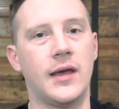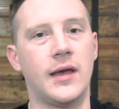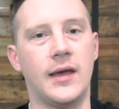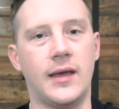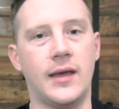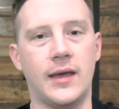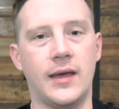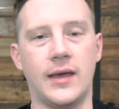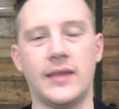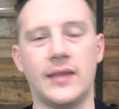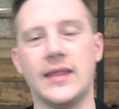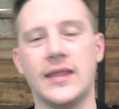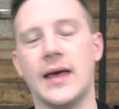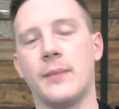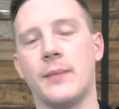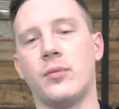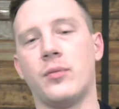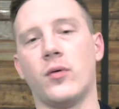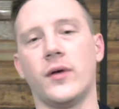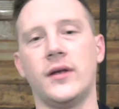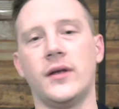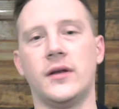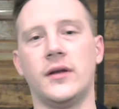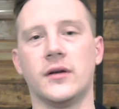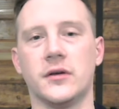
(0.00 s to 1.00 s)
In that
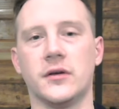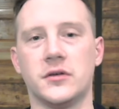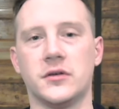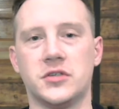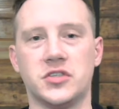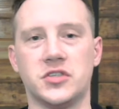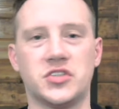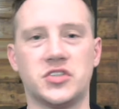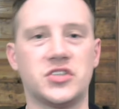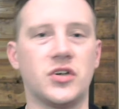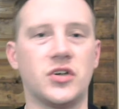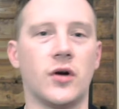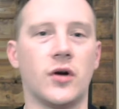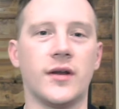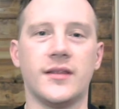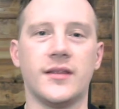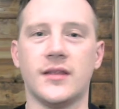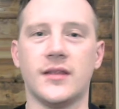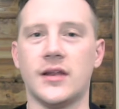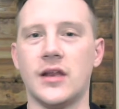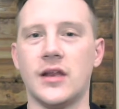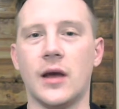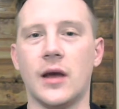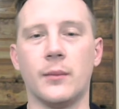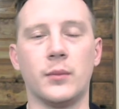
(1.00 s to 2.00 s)
point, you're just starting
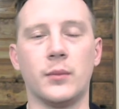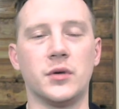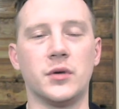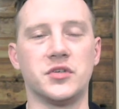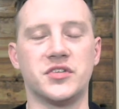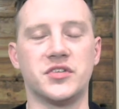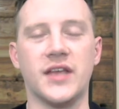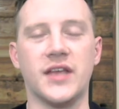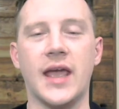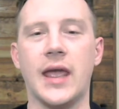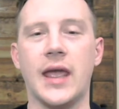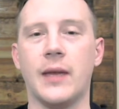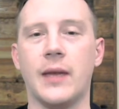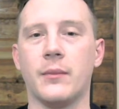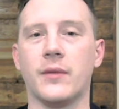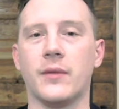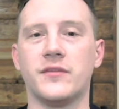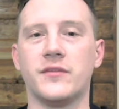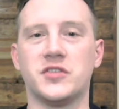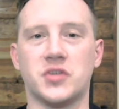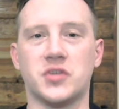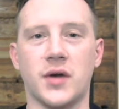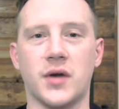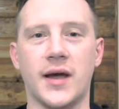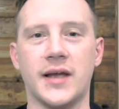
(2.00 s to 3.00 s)
the numbers game
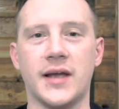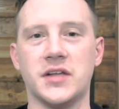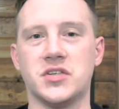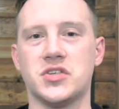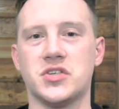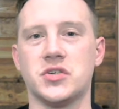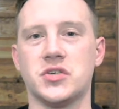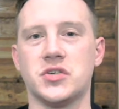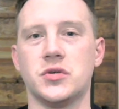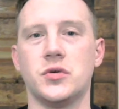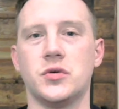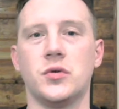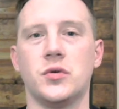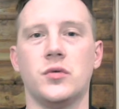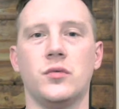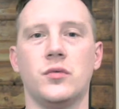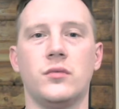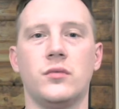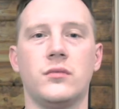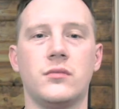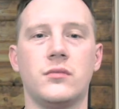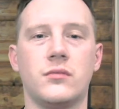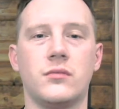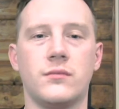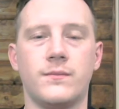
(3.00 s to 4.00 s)
of trying to
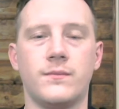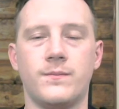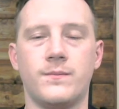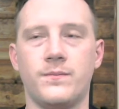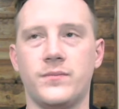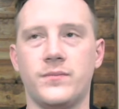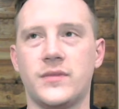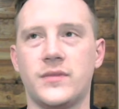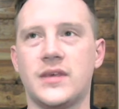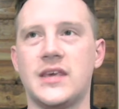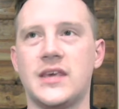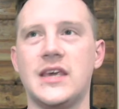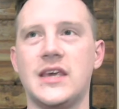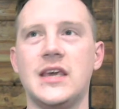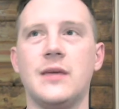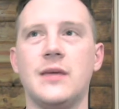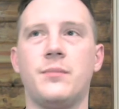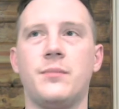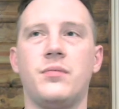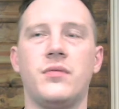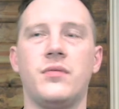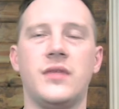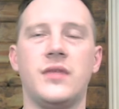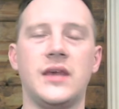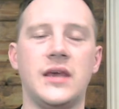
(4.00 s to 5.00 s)

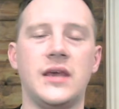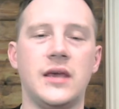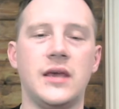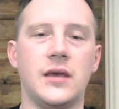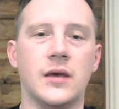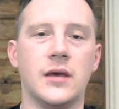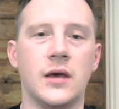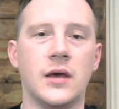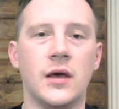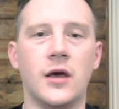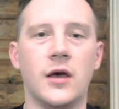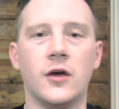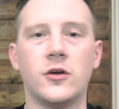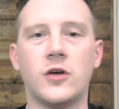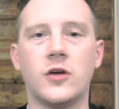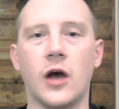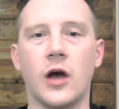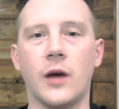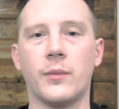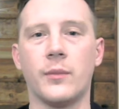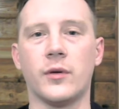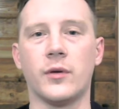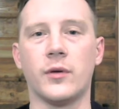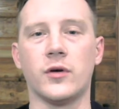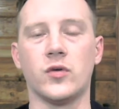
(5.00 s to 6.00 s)
keep the
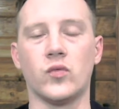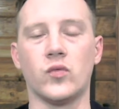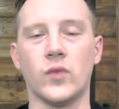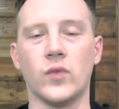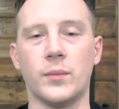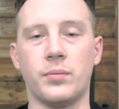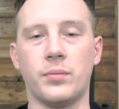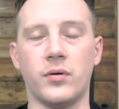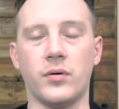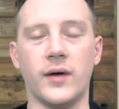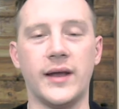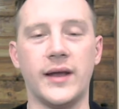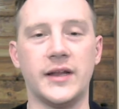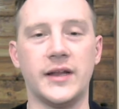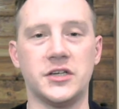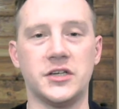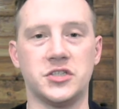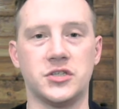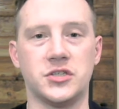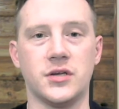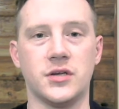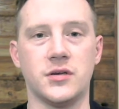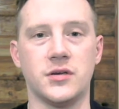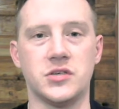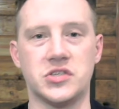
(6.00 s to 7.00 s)
cupboard
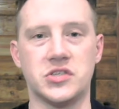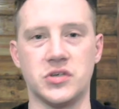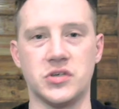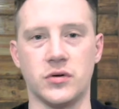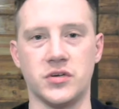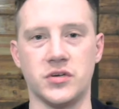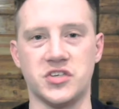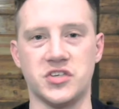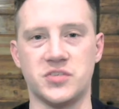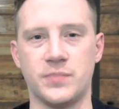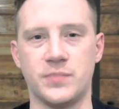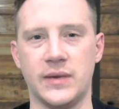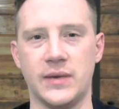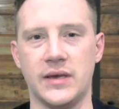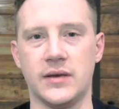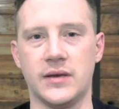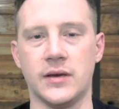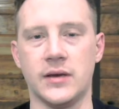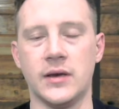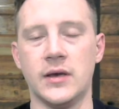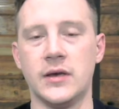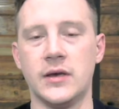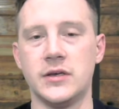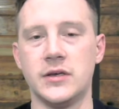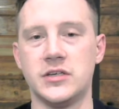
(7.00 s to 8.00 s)
replenished, so to speak.
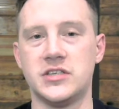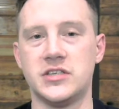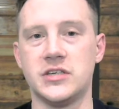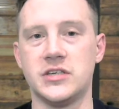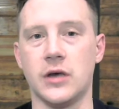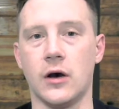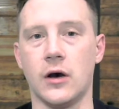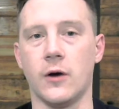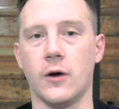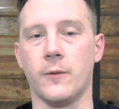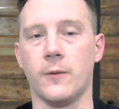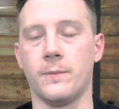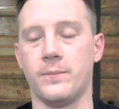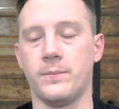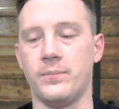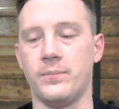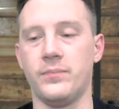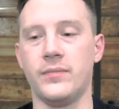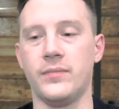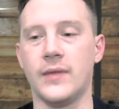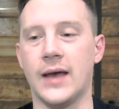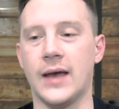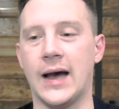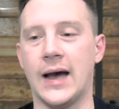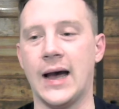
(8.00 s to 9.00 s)
So
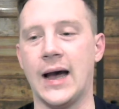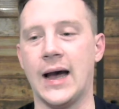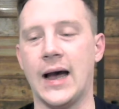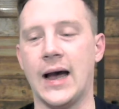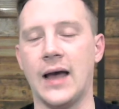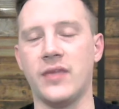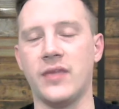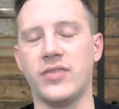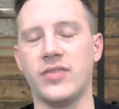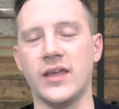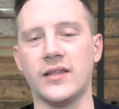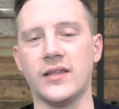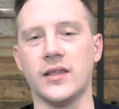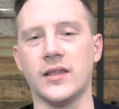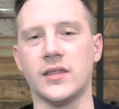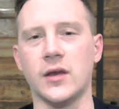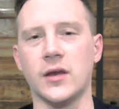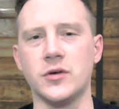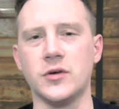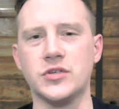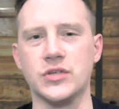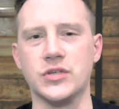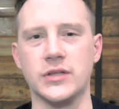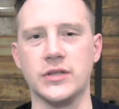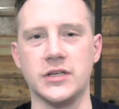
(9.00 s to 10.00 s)
I think that
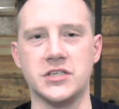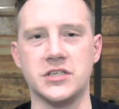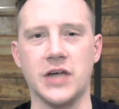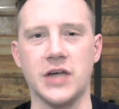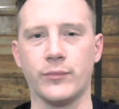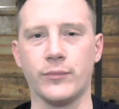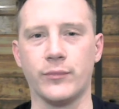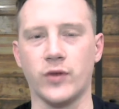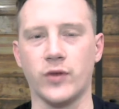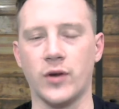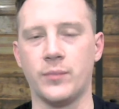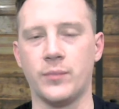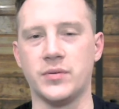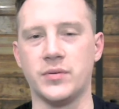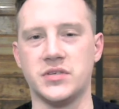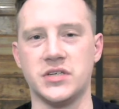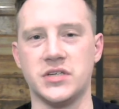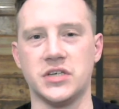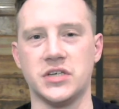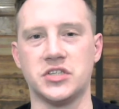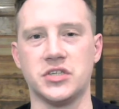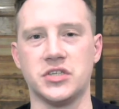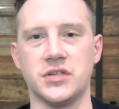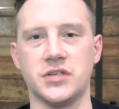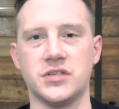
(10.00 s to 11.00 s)
those are the top three
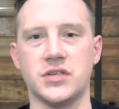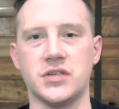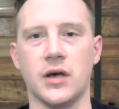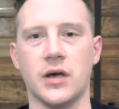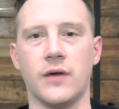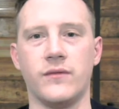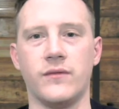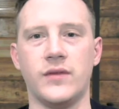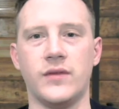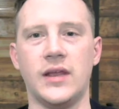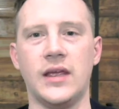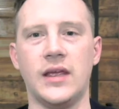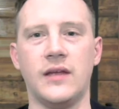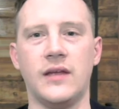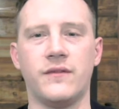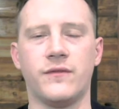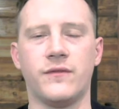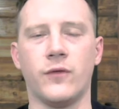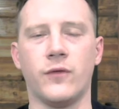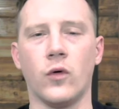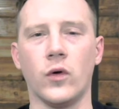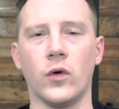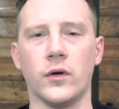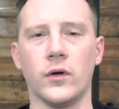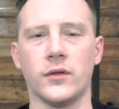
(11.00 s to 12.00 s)
positions of need
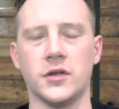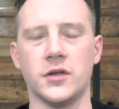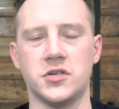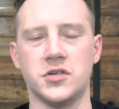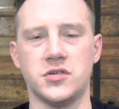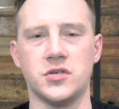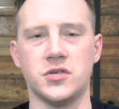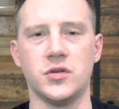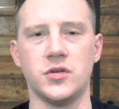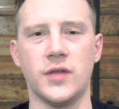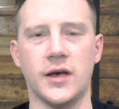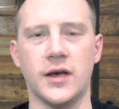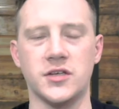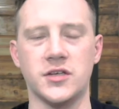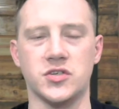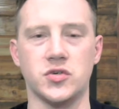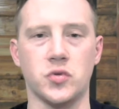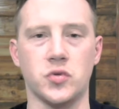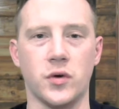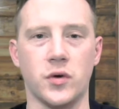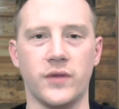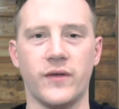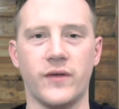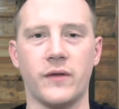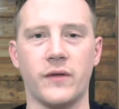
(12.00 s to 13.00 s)
for the
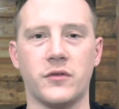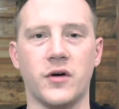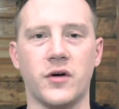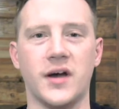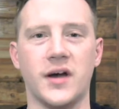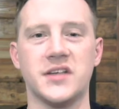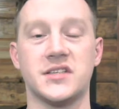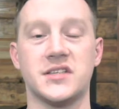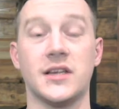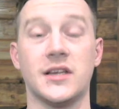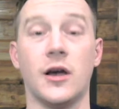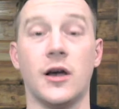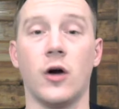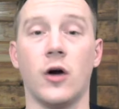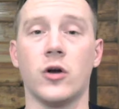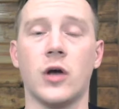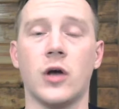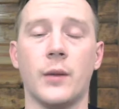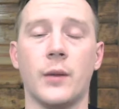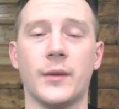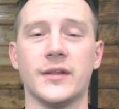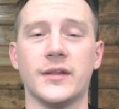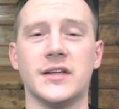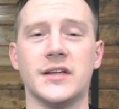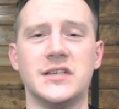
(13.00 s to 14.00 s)
2025 class. They all
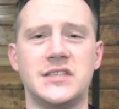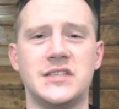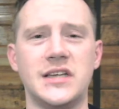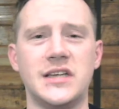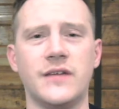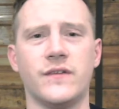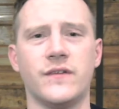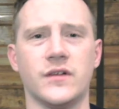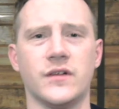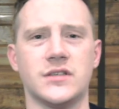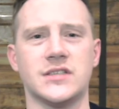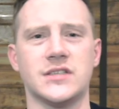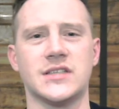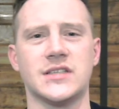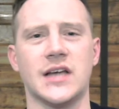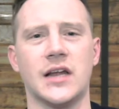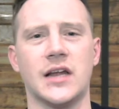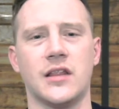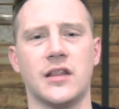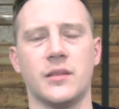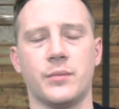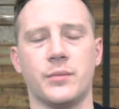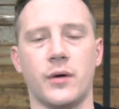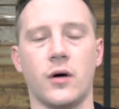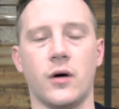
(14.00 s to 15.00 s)
come on the defensive side
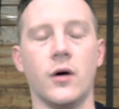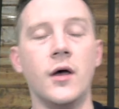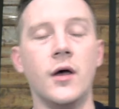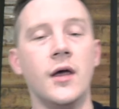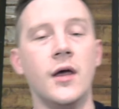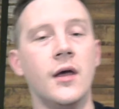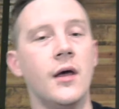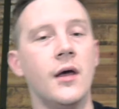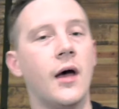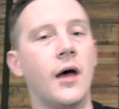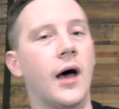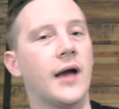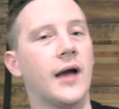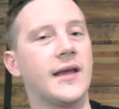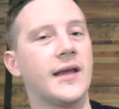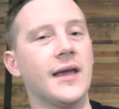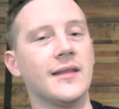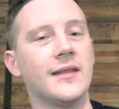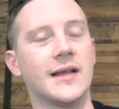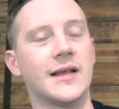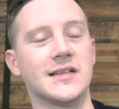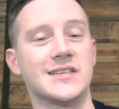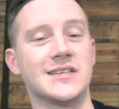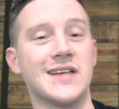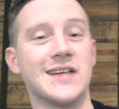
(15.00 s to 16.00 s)
of the ball.
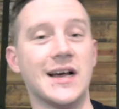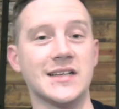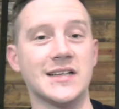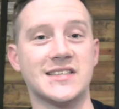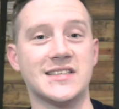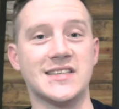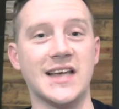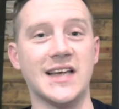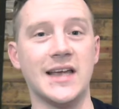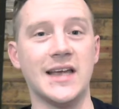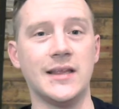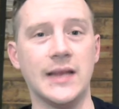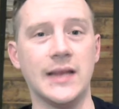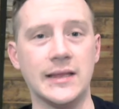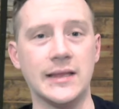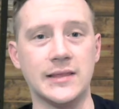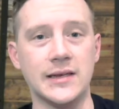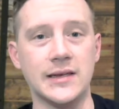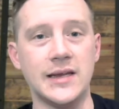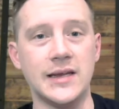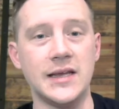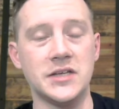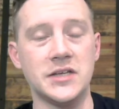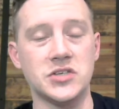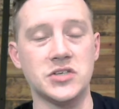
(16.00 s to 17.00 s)
Again, that's not saying that the
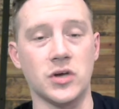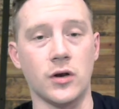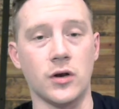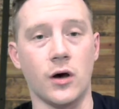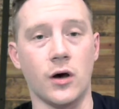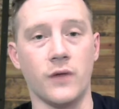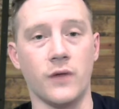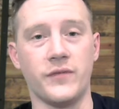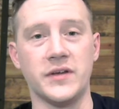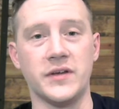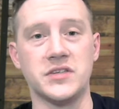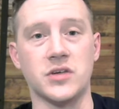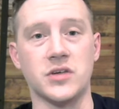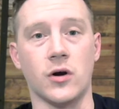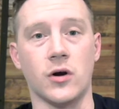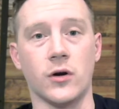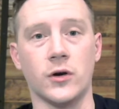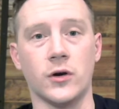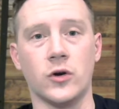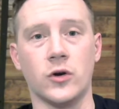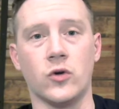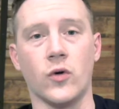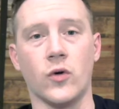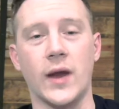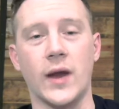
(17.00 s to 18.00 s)
needs on offense
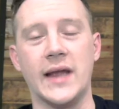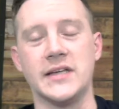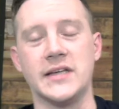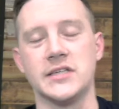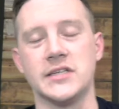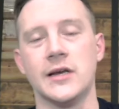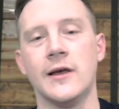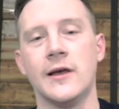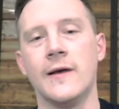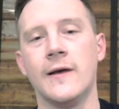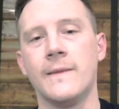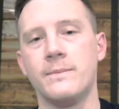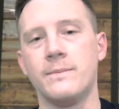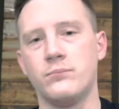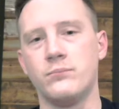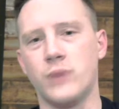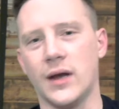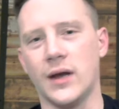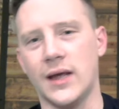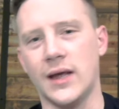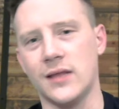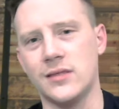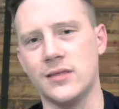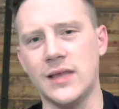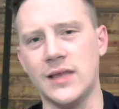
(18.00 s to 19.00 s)
aren't great,
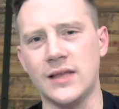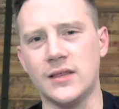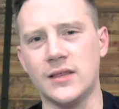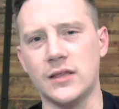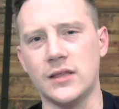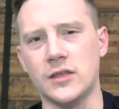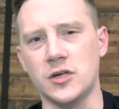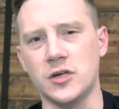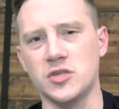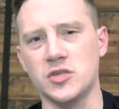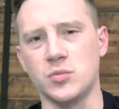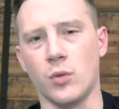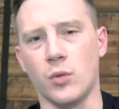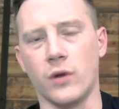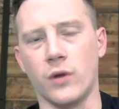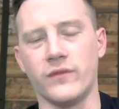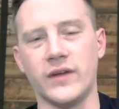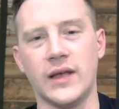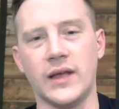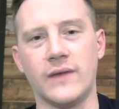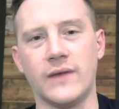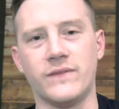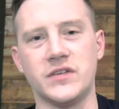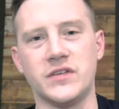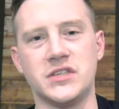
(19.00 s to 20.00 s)
but I think that there's more of
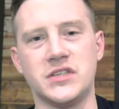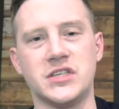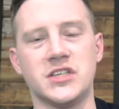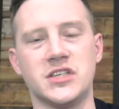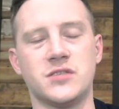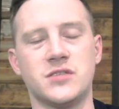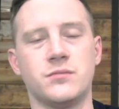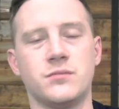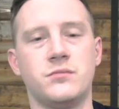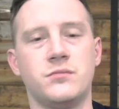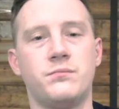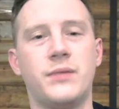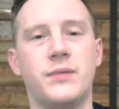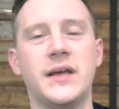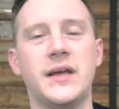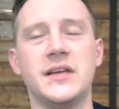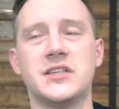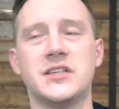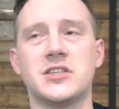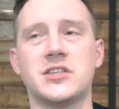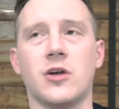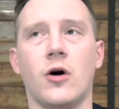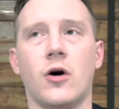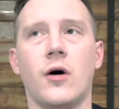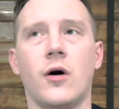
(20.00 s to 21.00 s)
an emphasis
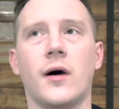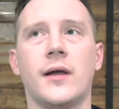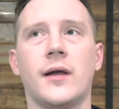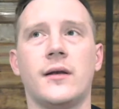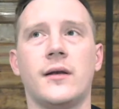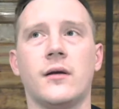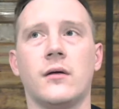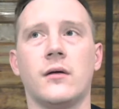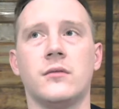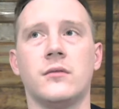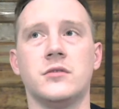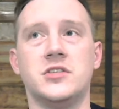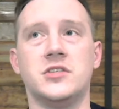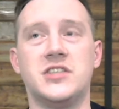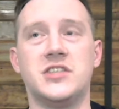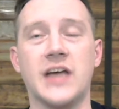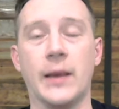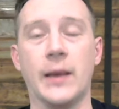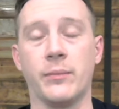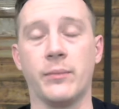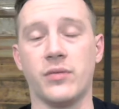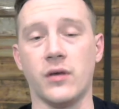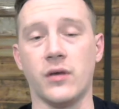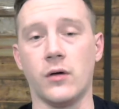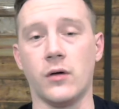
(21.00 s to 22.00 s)
based on
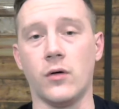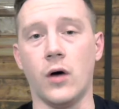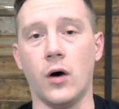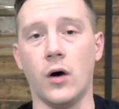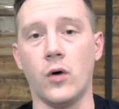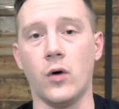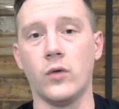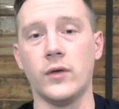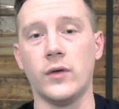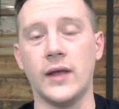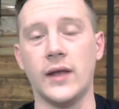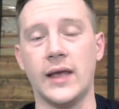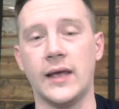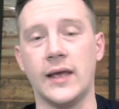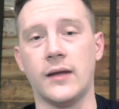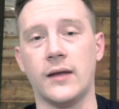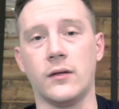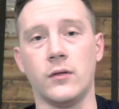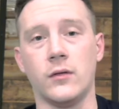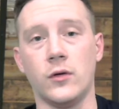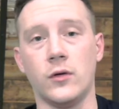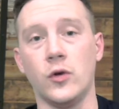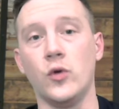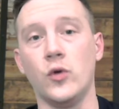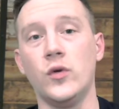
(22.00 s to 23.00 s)
depth alone and
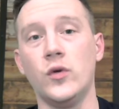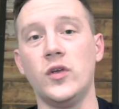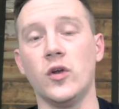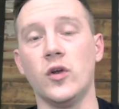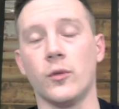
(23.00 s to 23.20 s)
who you're